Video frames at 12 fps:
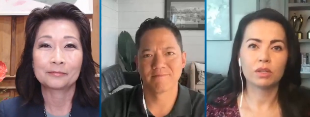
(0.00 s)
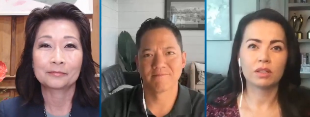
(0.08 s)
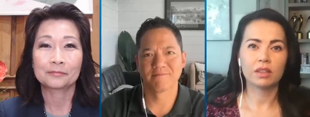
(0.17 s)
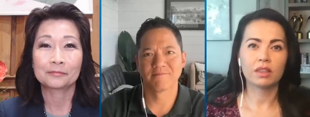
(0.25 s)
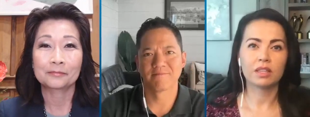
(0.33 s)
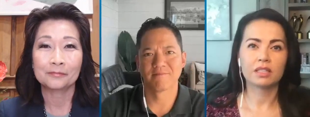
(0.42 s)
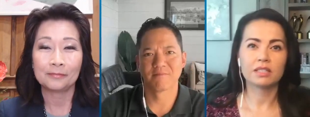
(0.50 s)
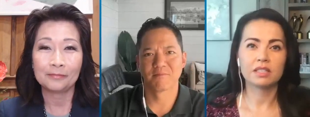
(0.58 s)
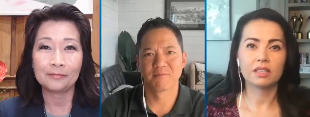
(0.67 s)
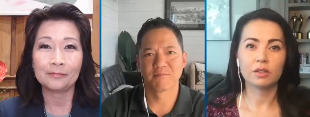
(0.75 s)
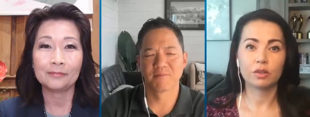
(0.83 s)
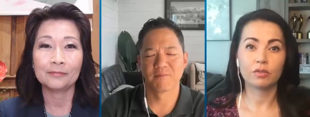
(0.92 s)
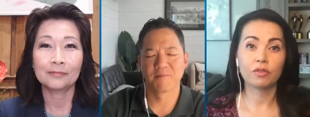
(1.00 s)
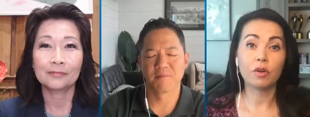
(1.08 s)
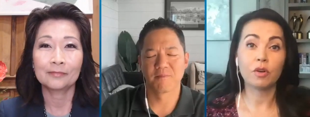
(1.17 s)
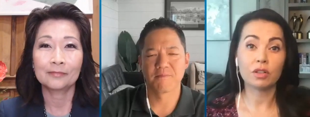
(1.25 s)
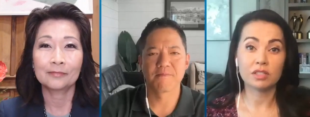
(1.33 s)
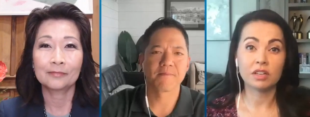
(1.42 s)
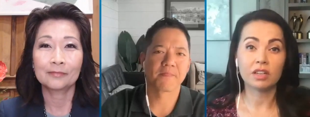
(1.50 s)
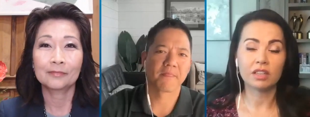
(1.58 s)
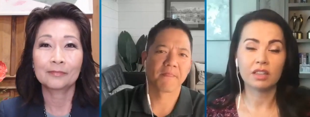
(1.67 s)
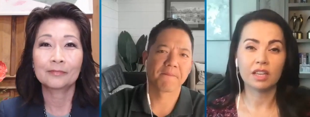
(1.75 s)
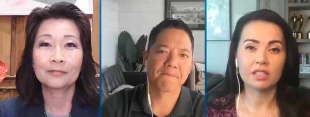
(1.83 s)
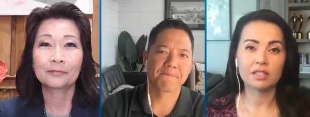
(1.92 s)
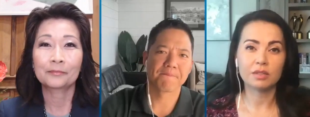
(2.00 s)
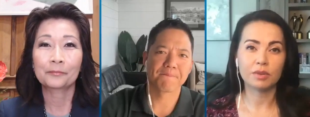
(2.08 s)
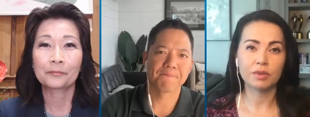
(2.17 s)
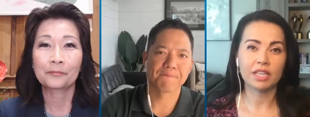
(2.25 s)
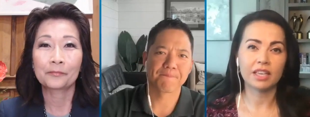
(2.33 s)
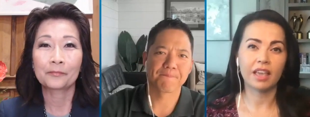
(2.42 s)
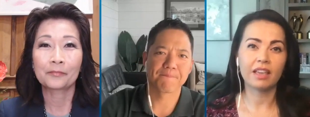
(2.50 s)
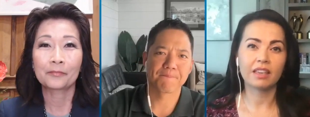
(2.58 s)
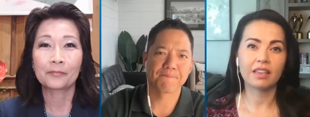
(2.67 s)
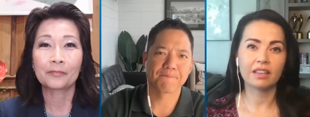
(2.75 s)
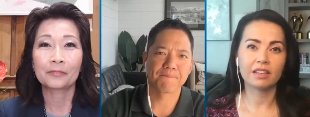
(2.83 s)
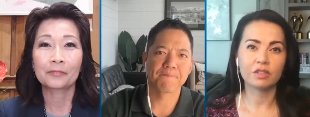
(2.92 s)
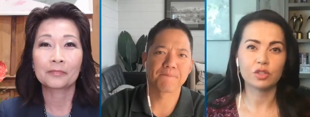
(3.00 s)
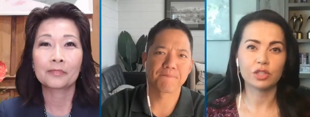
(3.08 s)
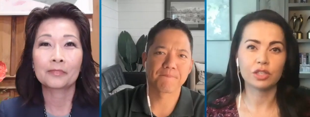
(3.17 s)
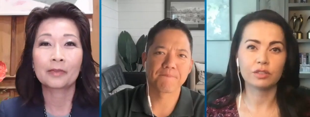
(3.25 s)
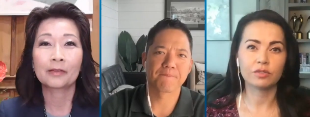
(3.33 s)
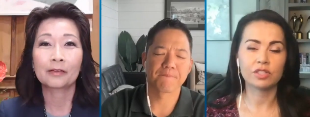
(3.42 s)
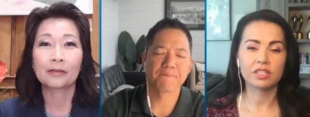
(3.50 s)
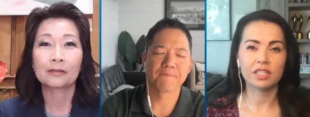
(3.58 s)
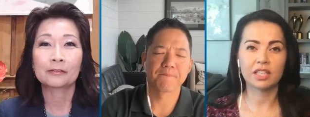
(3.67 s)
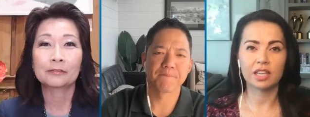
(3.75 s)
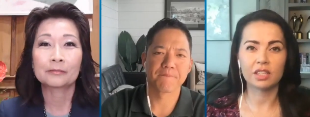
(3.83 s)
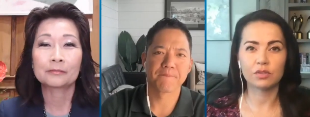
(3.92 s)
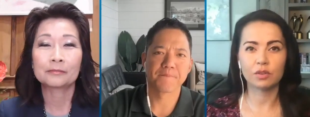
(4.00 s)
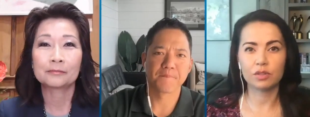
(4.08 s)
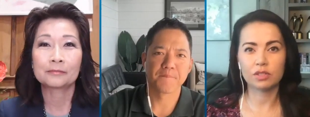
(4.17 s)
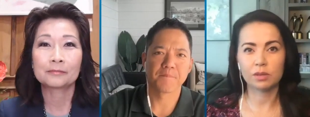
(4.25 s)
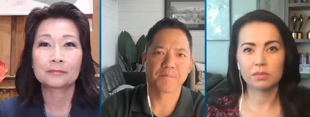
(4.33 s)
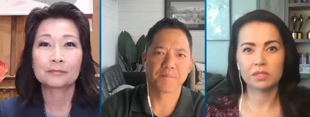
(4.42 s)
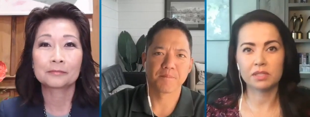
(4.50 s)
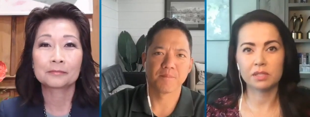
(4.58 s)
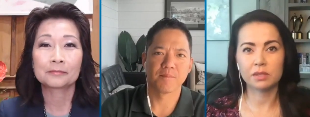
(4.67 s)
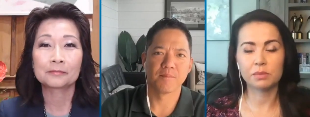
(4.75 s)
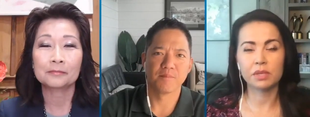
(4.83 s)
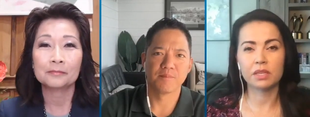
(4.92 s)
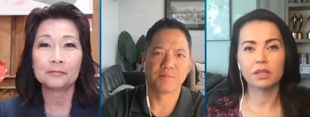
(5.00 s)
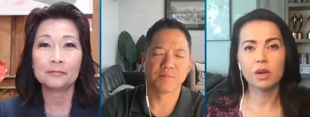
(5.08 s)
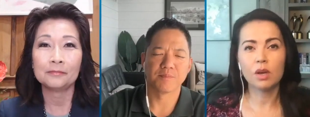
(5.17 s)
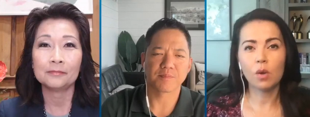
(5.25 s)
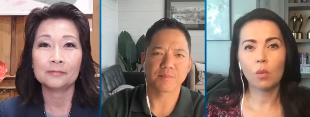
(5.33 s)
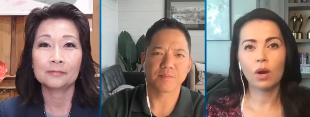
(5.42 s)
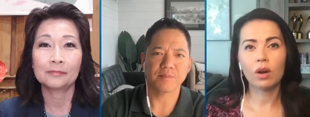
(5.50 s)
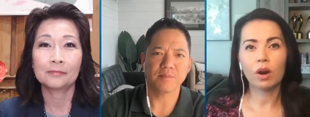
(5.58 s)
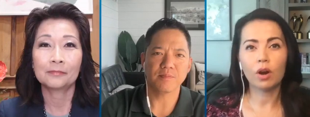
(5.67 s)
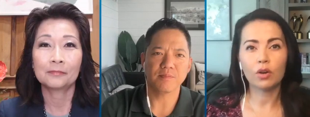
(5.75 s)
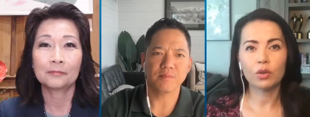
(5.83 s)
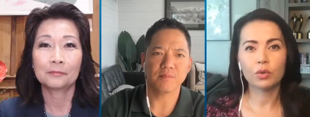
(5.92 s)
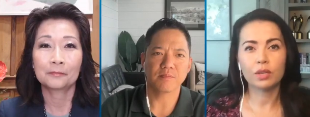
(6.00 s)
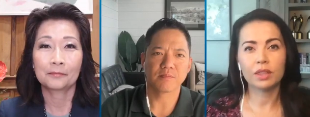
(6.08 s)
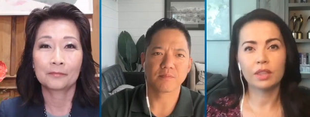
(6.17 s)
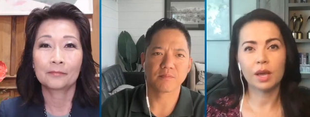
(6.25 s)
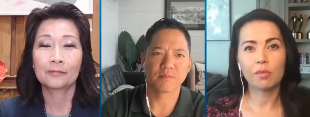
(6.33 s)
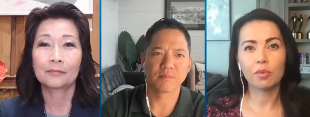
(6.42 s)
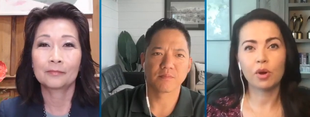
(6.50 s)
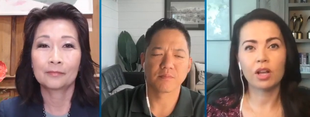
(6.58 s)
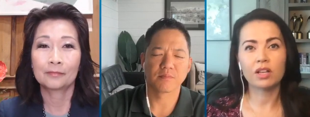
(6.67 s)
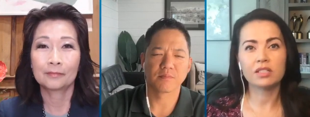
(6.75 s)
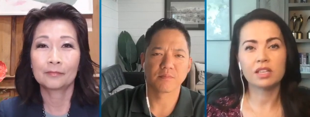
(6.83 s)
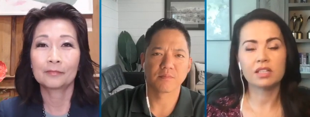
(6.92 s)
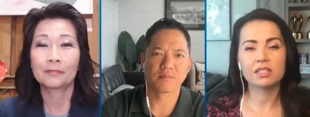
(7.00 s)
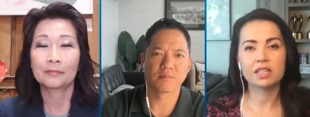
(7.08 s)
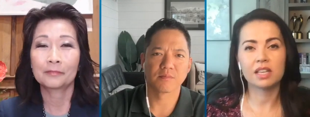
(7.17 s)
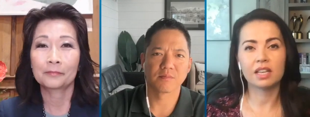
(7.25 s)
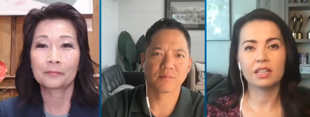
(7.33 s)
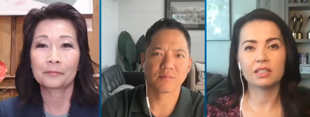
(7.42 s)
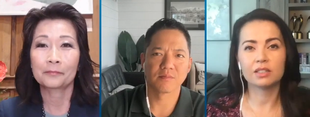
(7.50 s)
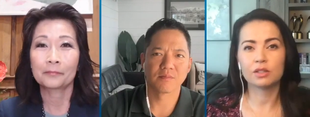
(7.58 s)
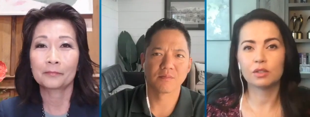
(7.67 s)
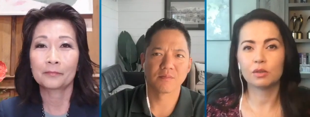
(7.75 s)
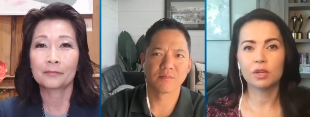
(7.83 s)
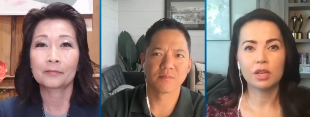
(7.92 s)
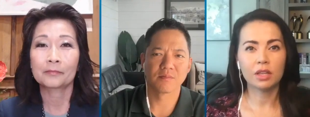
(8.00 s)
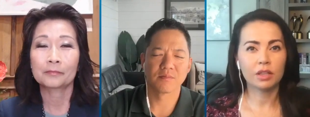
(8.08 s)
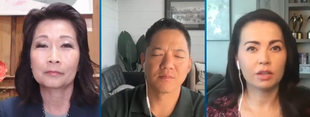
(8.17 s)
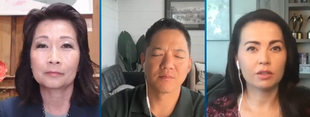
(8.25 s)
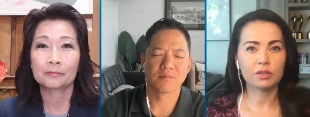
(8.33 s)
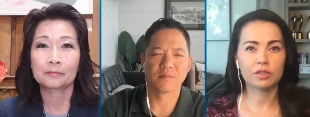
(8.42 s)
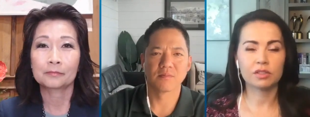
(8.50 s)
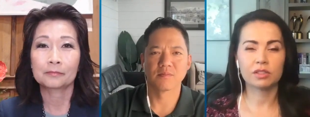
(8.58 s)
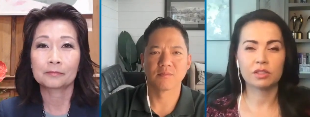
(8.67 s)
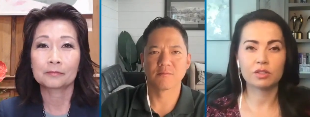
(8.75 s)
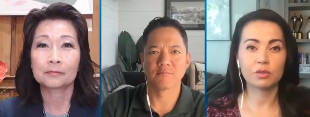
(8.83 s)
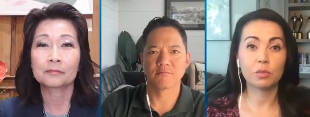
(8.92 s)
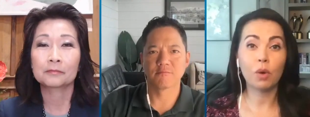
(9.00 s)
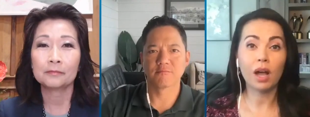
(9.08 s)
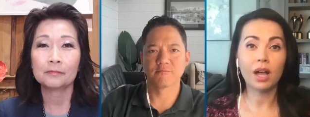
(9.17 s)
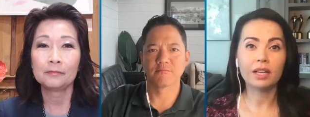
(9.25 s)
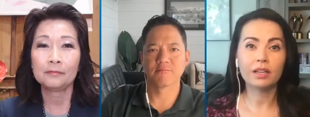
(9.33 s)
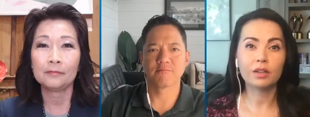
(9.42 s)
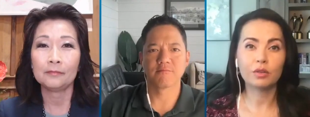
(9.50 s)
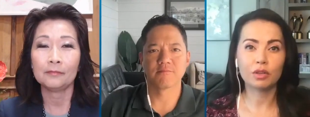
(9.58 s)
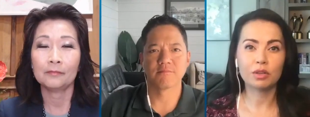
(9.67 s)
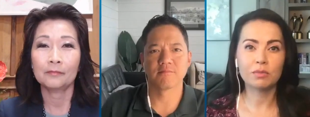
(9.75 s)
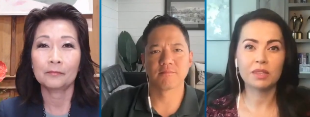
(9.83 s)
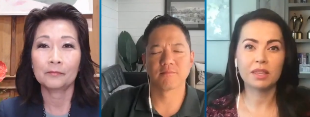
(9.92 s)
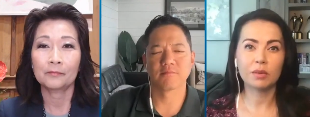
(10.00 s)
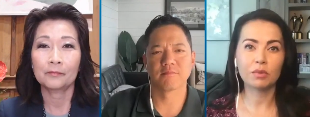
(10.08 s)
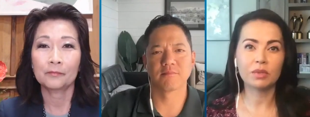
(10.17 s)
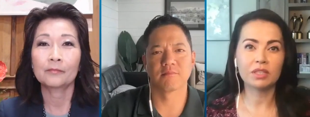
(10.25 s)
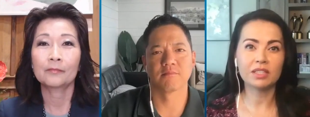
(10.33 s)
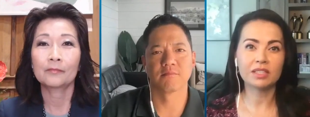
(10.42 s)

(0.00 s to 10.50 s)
Speaker 1: the things that you're focused on, and that is the Ready Keiki initiative, just to catch folks up to speed. Where are you in that process? And you know, there's there's wide agreement that we need to